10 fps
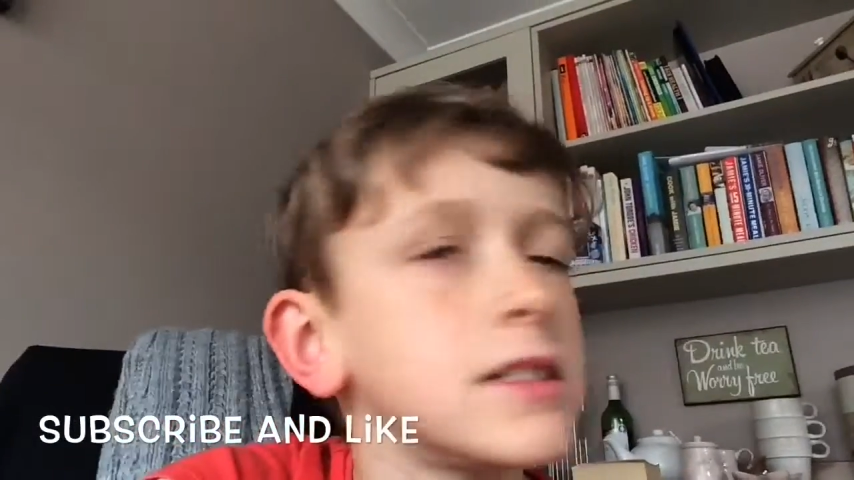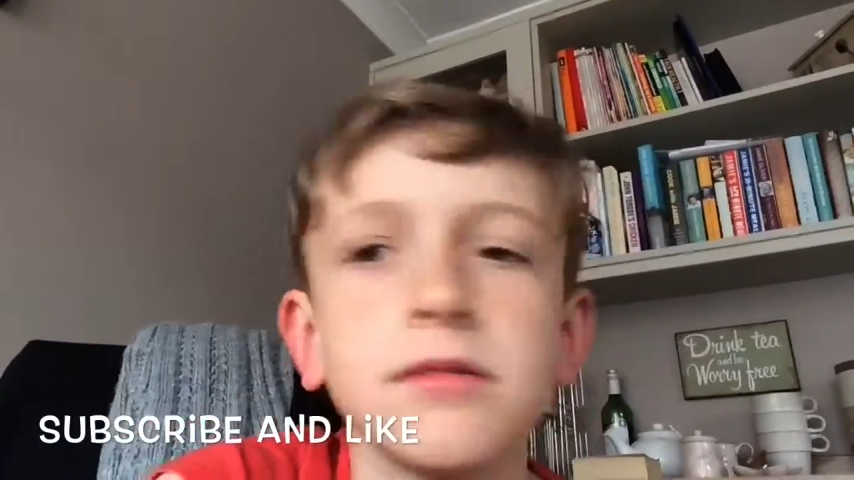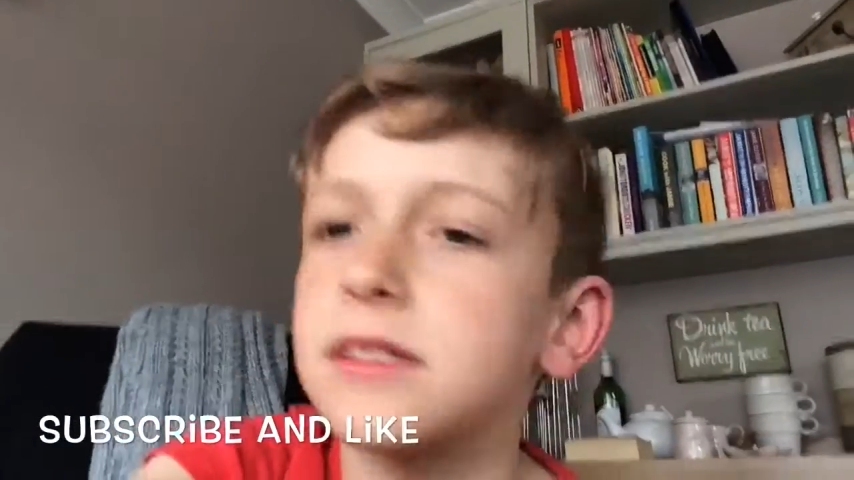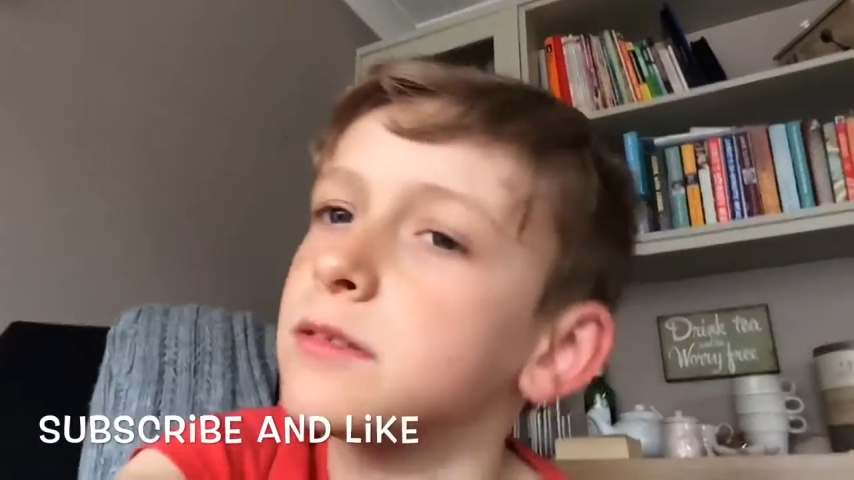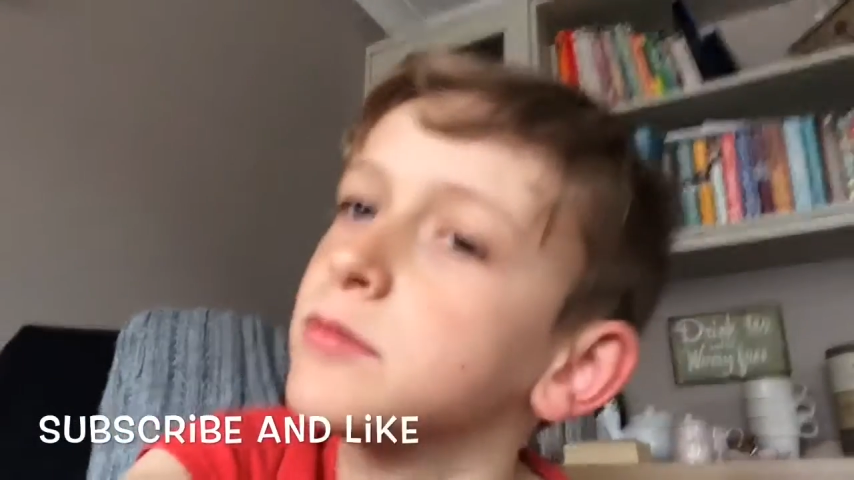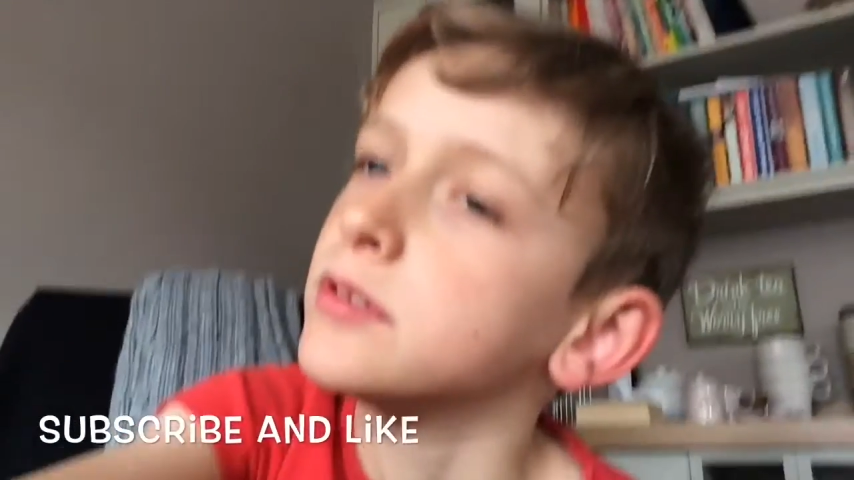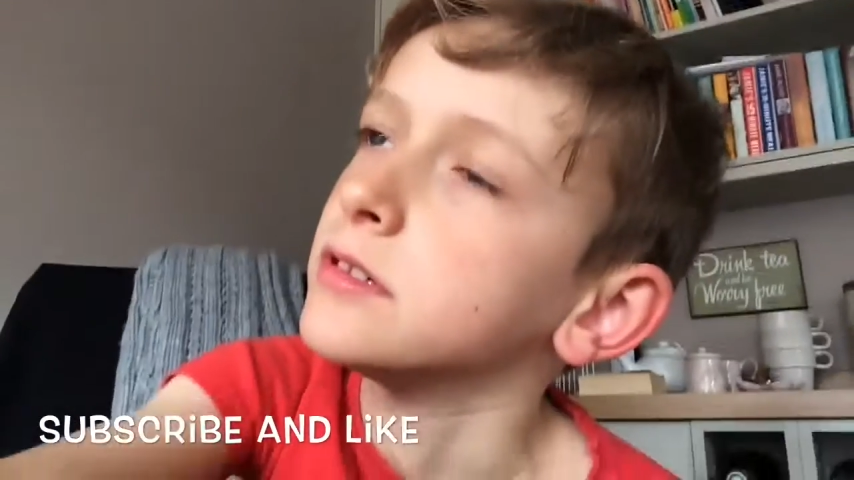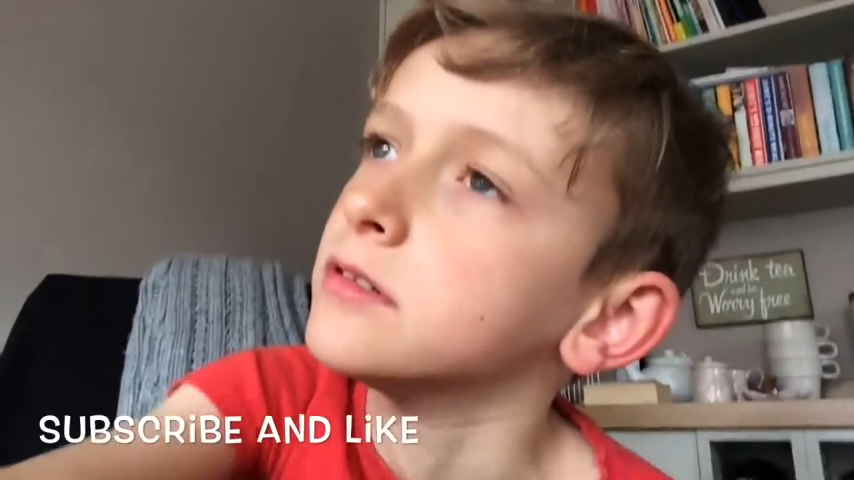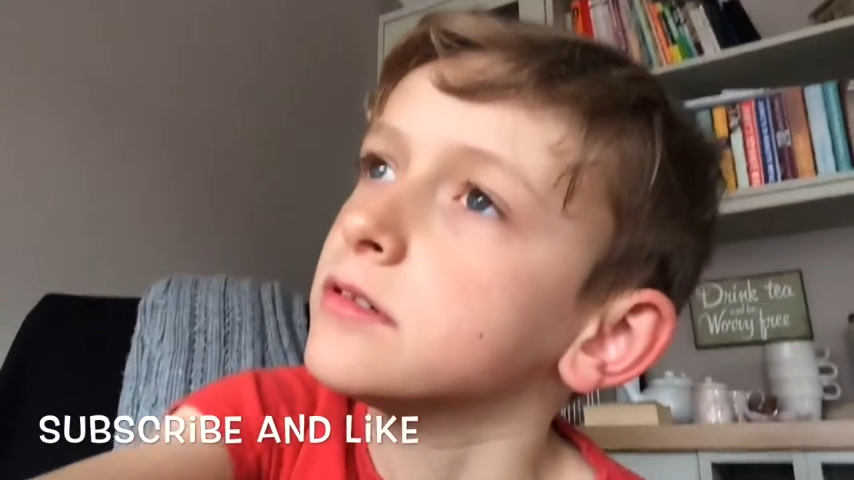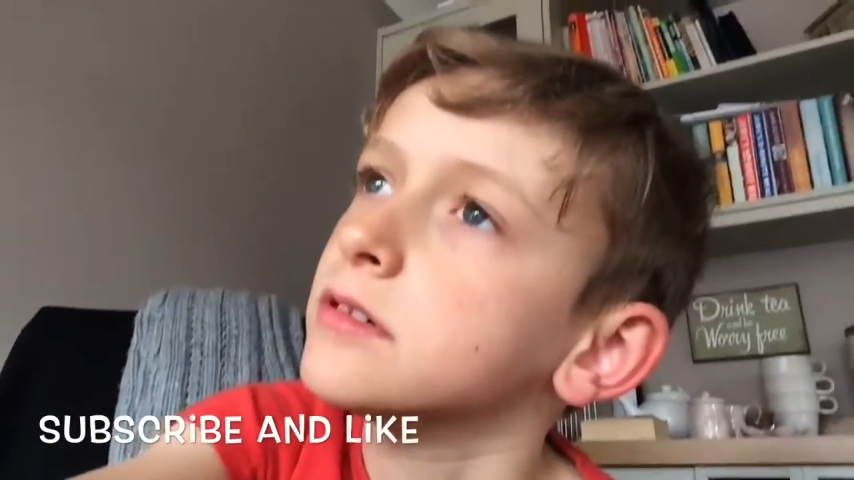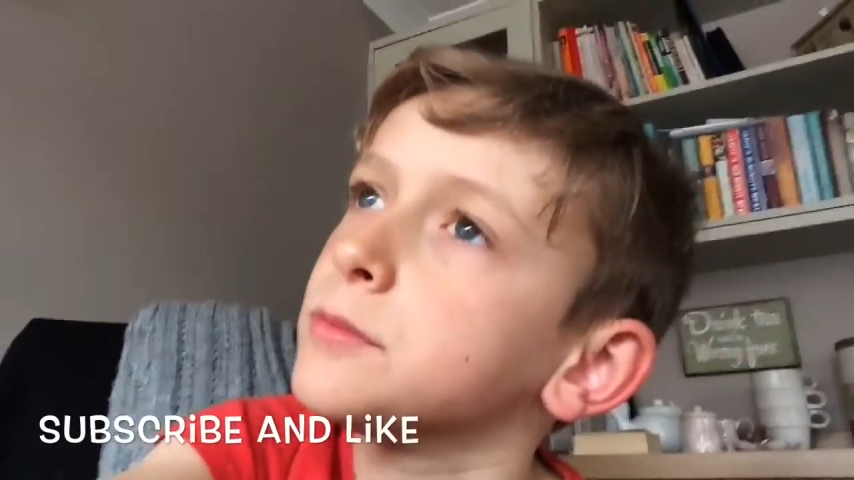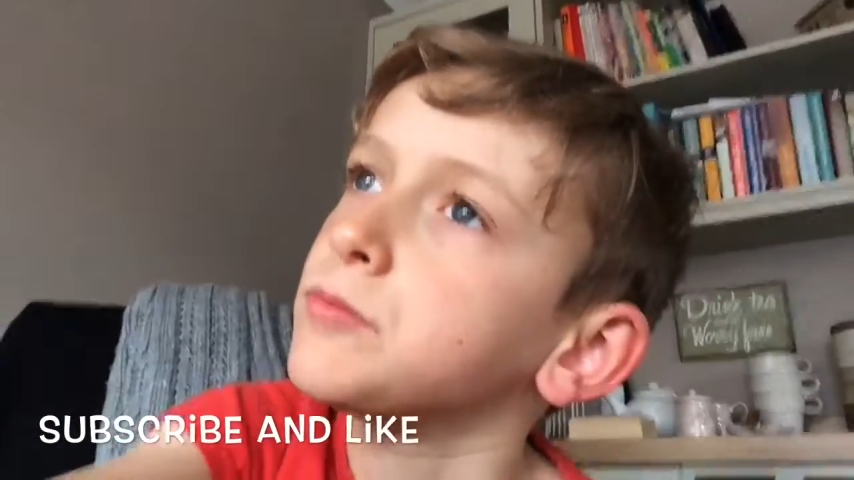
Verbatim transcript: else did we do?